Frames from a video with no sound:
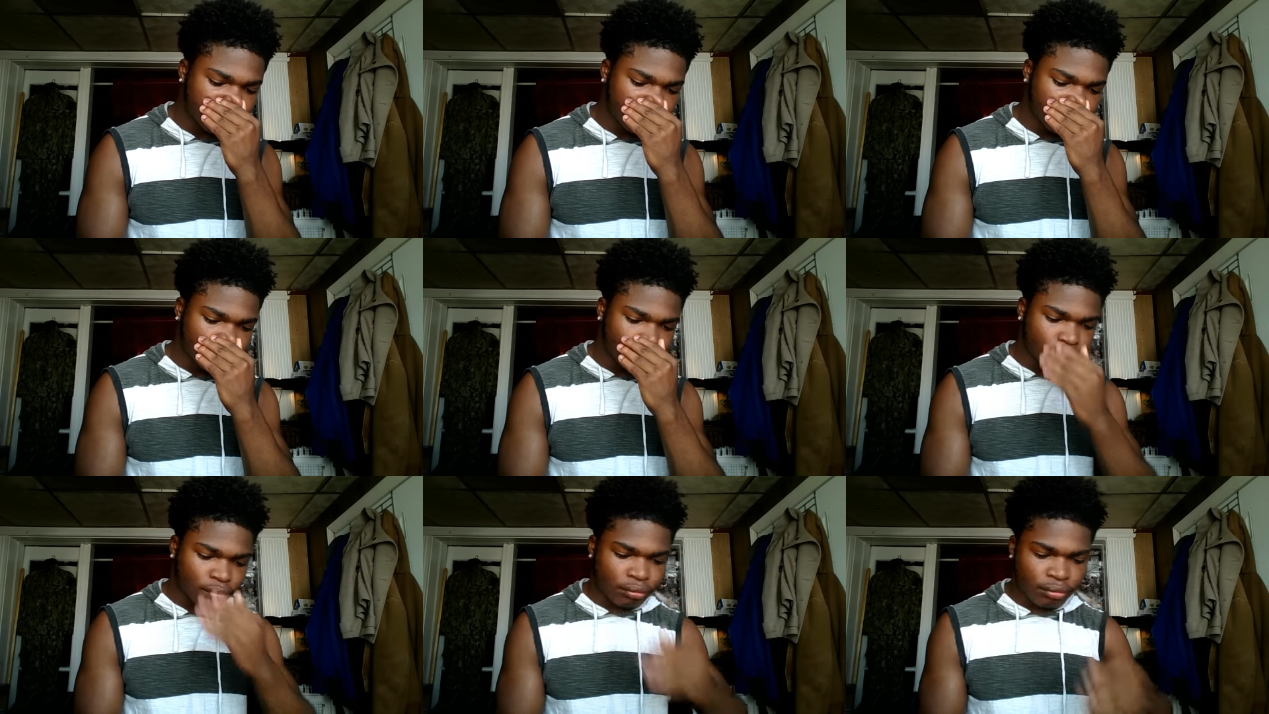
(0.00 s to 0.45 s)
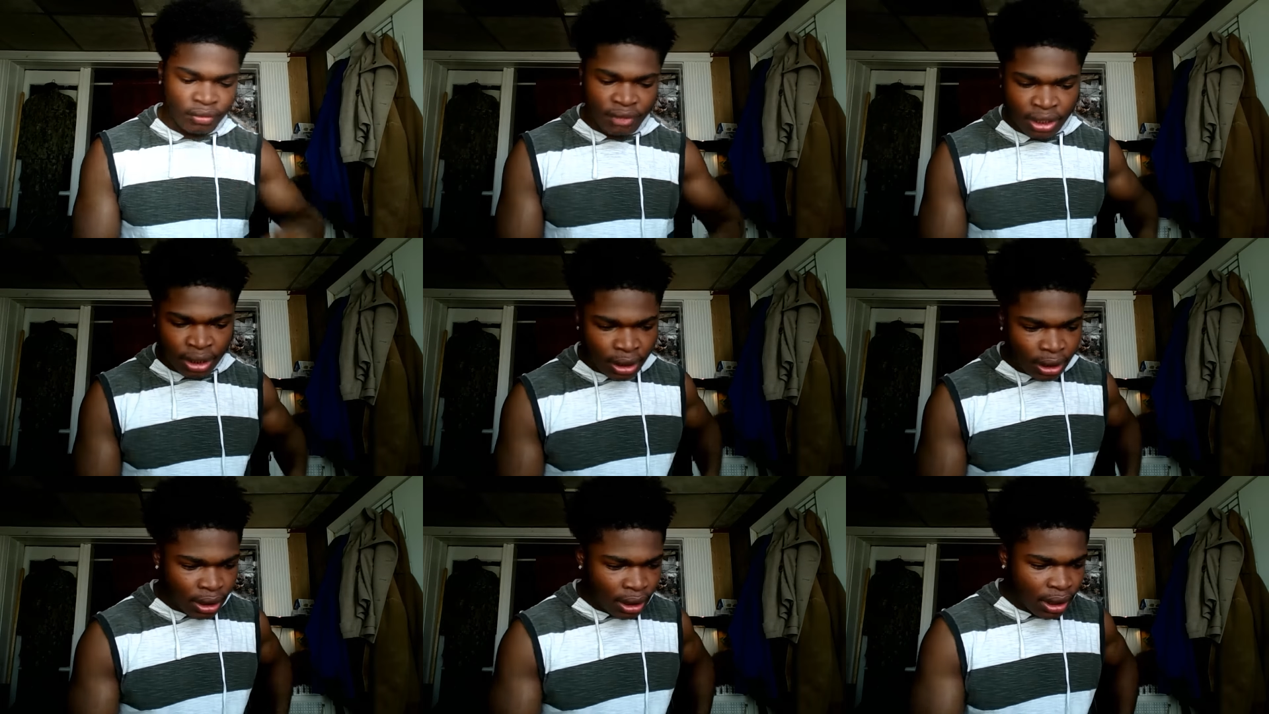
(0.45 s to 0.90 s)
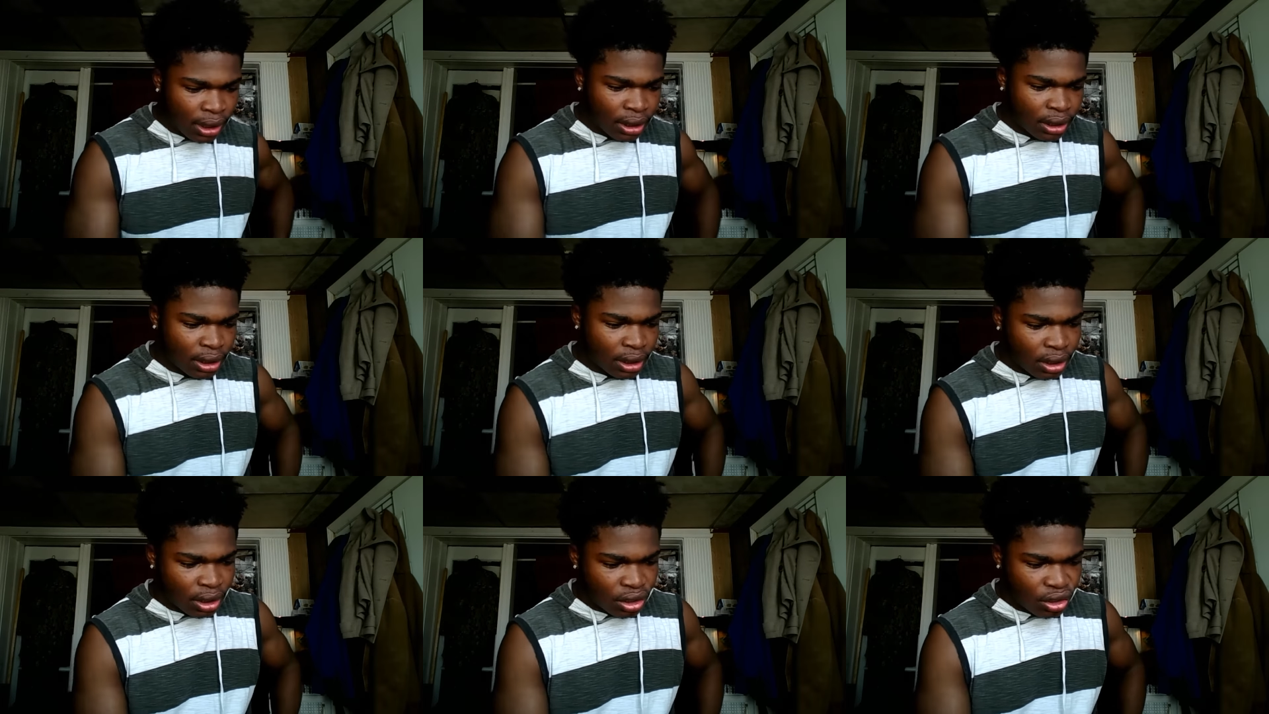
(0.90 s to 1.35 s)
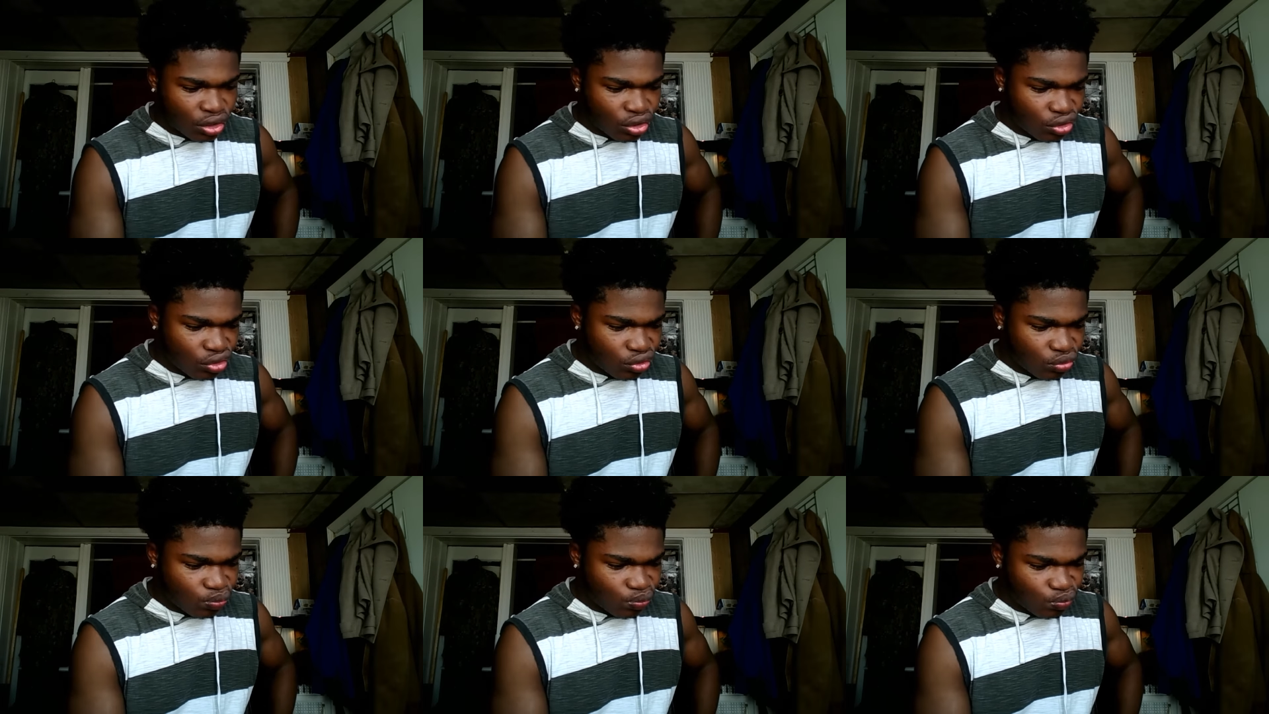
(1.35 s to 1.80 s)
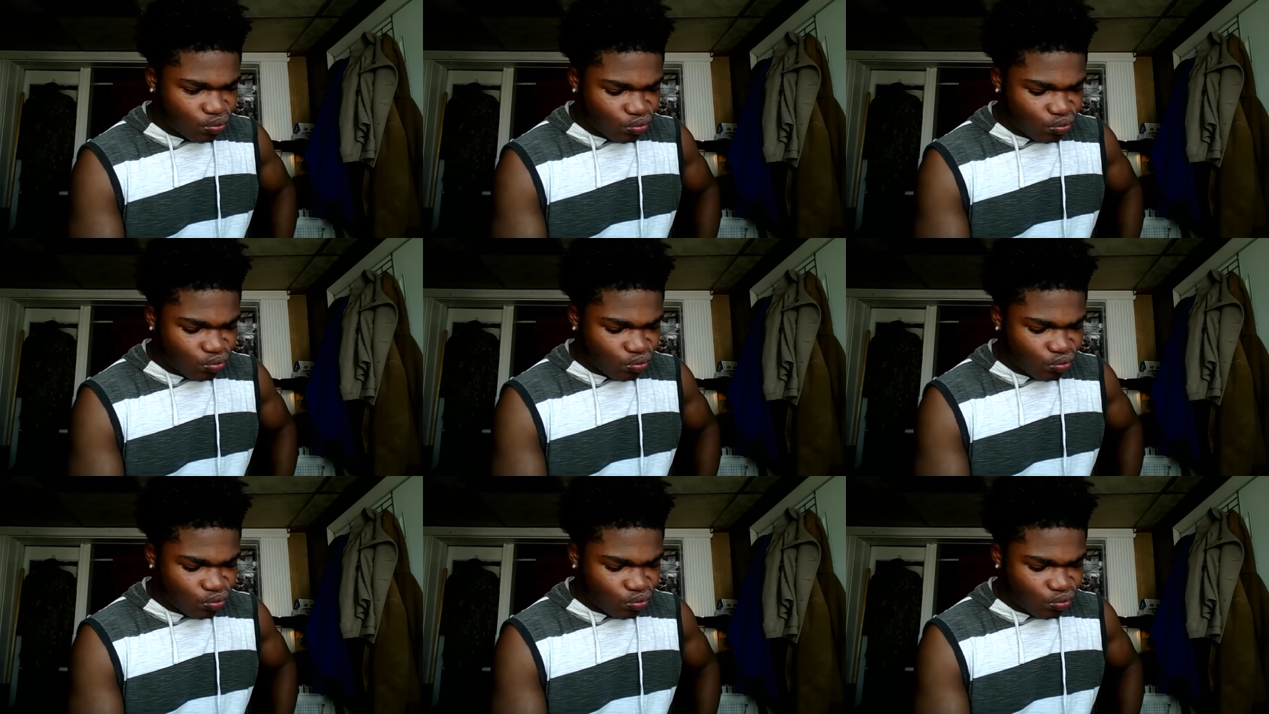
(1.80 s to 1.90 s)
Nothing is said.